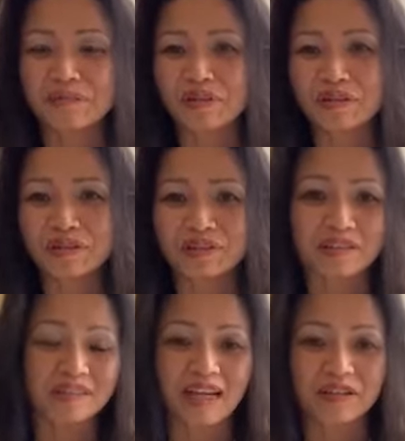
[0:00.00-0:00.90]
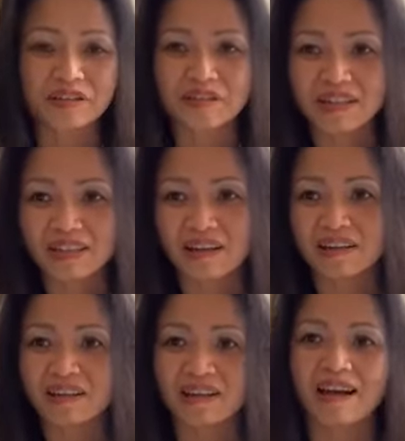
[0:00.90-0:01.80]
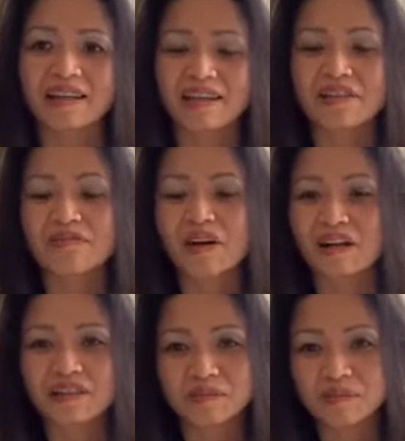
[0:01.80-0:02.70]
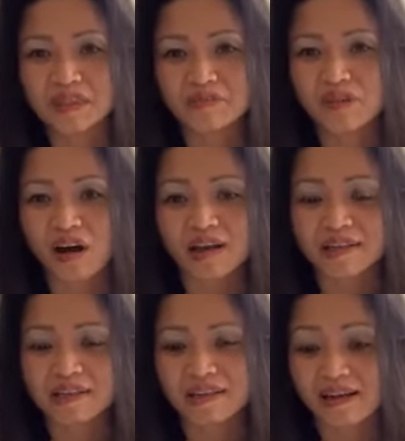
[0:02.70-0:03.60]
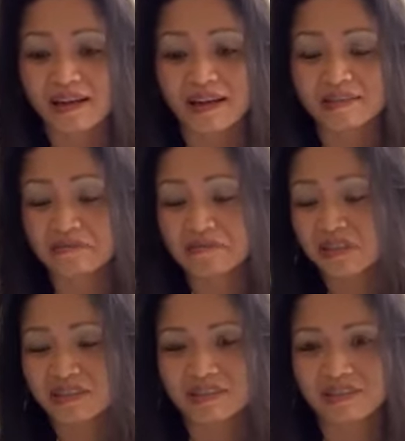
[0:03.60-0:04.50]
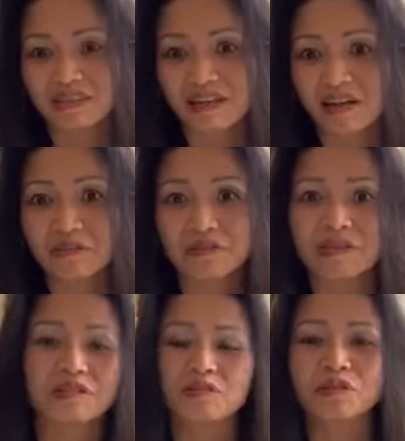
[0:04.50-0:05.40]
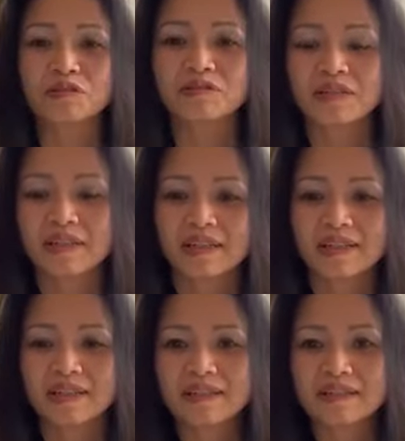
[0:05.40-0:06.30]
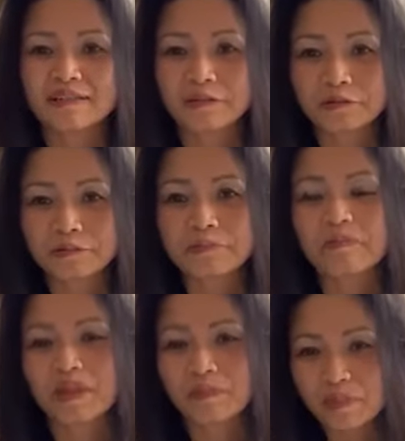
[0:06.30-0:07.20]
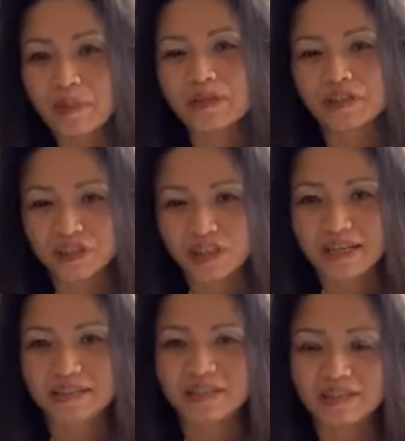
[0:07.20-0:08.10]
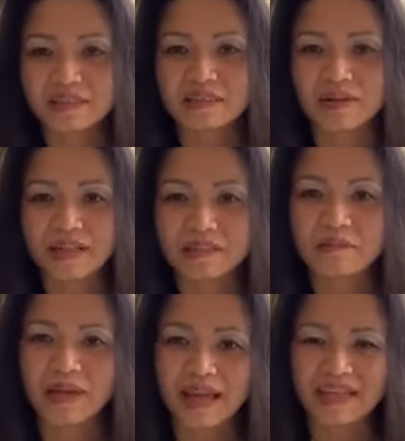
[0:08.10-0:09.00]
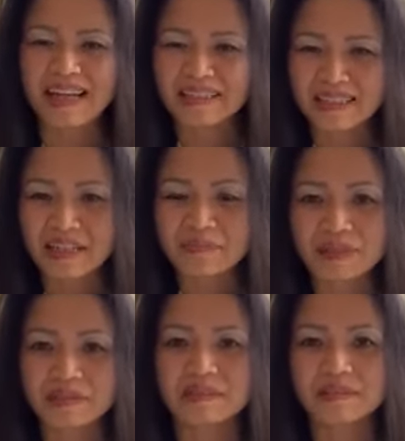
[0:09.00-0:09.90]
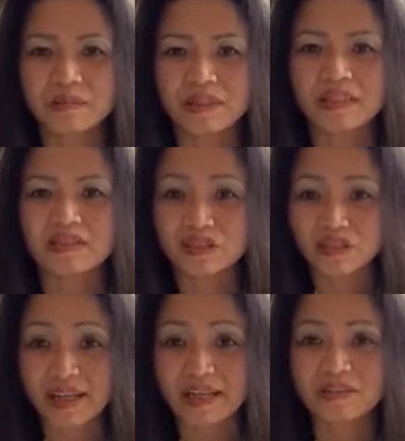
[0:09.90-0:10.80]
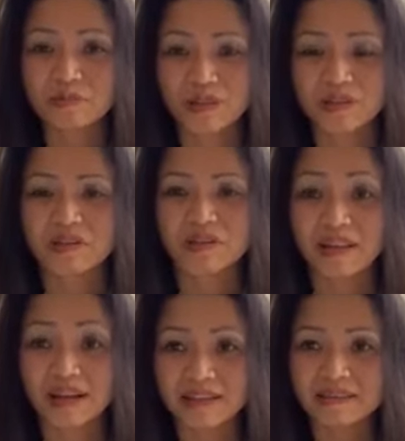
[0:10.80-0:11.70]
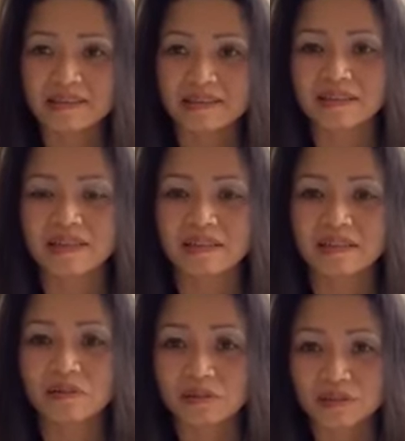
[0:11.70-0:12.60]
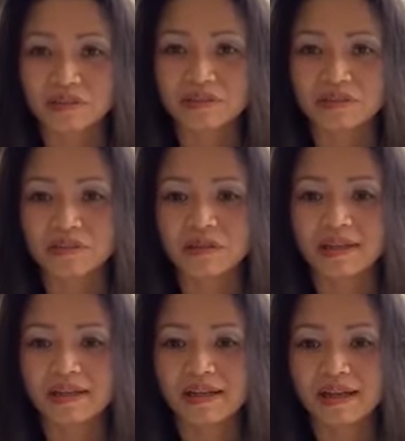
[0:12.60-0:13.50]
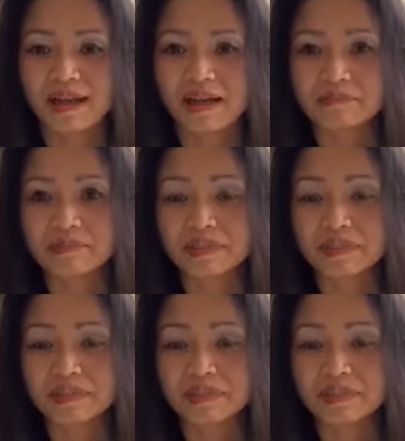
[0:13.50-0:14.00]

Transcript: a broker is now trading online. Like the volumes have gone uh, just out the roof. So people are changing, and so as a bank and as any business, we need to change with our clients in, in order to um,